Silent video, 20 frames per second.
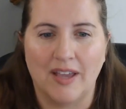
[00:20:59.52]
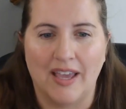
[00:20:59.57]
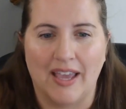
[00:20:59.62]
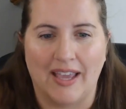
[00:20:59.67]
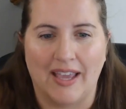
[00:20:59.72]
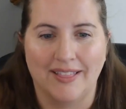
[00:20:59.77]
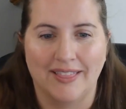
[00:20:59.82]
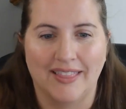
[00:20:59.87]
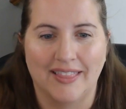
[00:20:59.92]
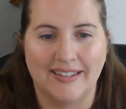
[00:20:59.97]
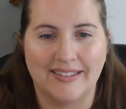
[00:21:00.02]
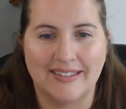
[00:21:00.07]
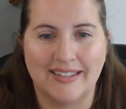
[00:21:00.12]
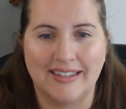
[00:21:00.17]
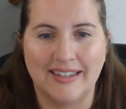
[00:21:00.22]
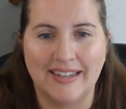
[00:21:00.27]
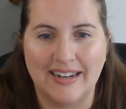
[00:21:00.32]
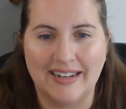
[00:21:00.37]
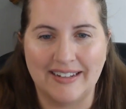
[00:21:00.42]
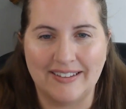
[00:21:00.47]
Okay, let's
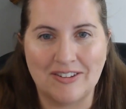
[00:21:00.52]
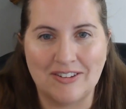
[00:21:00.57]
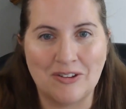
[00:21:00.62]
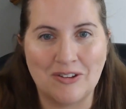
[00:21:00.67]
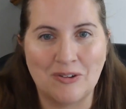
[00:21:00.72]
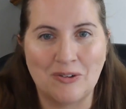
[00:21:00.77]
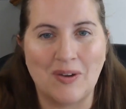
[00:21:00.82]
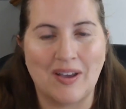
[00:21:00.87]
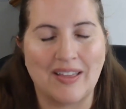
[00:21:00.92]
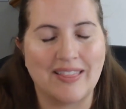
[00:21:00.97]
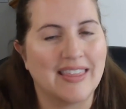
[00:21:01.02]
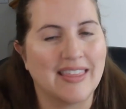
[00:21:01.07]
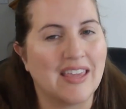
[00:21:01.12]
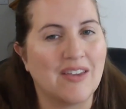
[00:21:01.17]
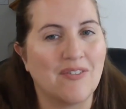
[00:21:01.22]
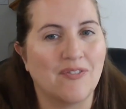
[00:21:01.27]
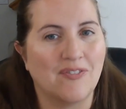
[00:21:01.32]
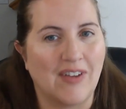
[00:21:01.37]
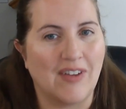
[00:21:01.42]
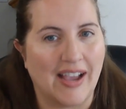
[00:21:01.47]
get to
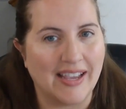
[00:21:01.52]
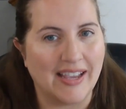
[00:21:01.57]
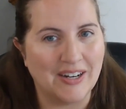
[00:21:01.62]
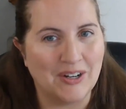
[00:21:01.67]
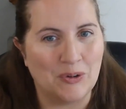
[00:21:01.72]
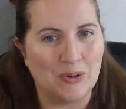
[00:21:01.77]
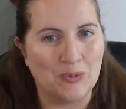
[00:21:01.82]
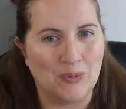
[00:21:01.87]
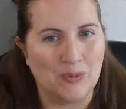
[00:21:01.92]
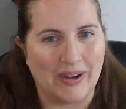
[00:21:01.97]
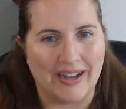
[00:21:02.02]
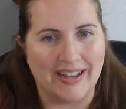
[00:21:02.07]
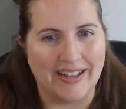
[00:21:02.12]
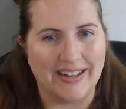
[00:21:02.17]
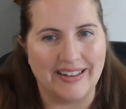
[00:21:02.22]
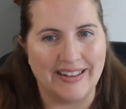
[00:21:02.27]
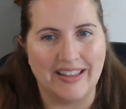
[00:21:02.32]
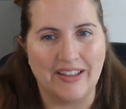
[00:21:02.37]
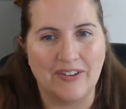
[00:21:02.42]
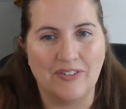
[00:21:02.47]
the final
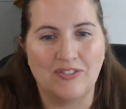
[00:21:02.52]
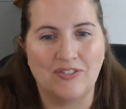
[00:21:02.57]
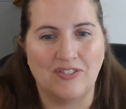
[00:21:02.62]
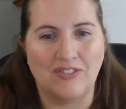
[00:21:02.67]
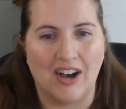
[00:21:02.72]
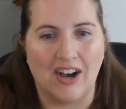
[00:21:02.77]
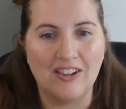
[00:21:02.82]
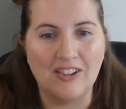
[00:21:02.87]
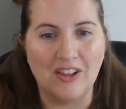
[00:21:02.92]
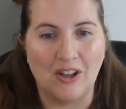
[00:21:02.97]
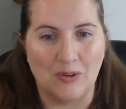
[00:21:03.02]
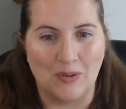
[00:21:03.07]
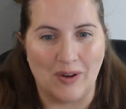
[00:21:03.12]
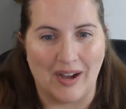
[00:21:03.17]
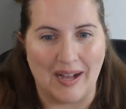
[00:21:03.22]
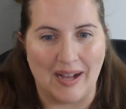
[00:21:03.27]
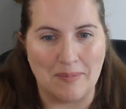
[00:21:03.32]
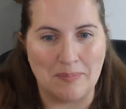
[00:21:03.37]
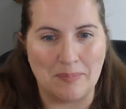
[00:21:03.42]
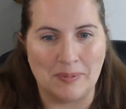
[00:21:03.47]
one, the
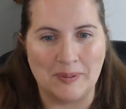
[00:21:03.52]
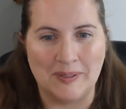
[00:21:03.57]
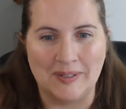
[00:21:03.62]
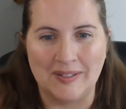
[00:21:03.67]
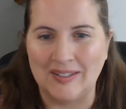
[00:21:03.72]
follow-up.